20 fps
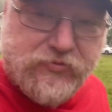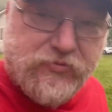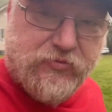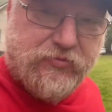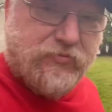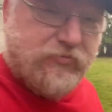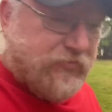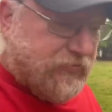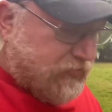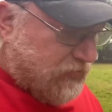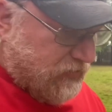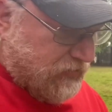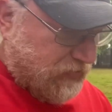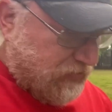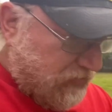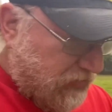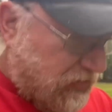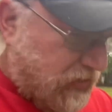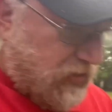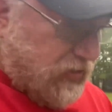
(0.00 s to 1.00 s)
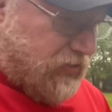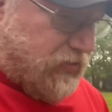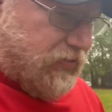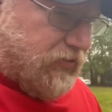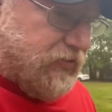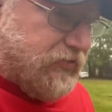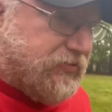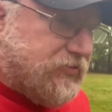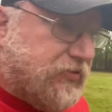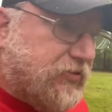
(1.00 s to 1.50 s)
and
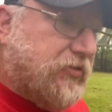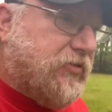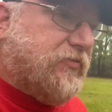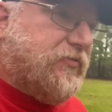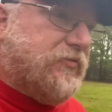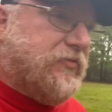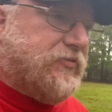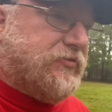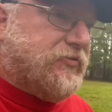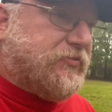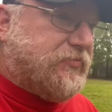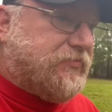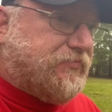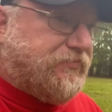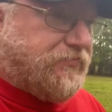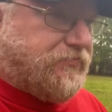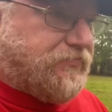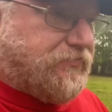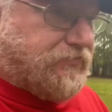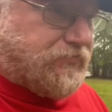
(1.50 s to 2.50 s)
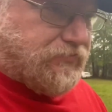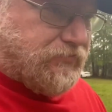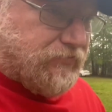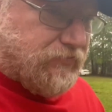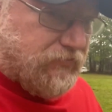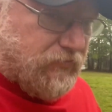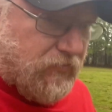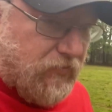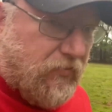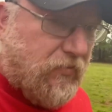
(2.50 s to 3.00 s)
all that stuff is
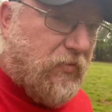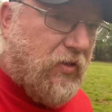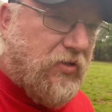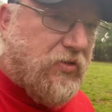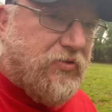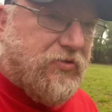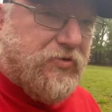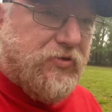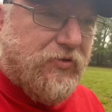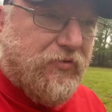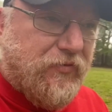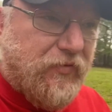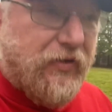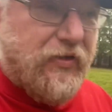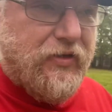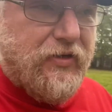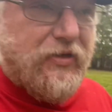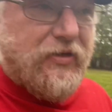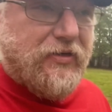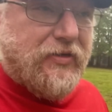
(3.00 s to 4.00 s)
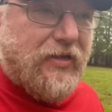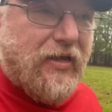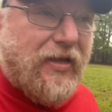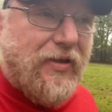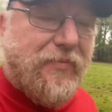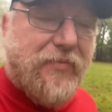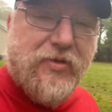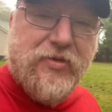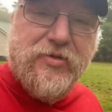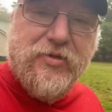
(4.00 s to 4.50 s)
survey any
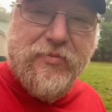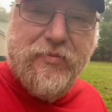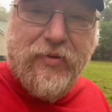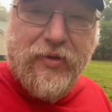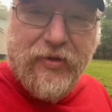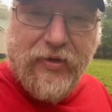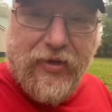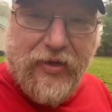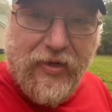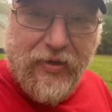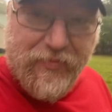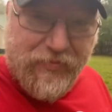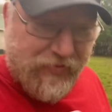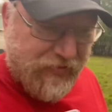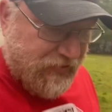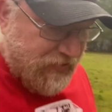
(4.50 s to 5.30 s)
damage that might have happened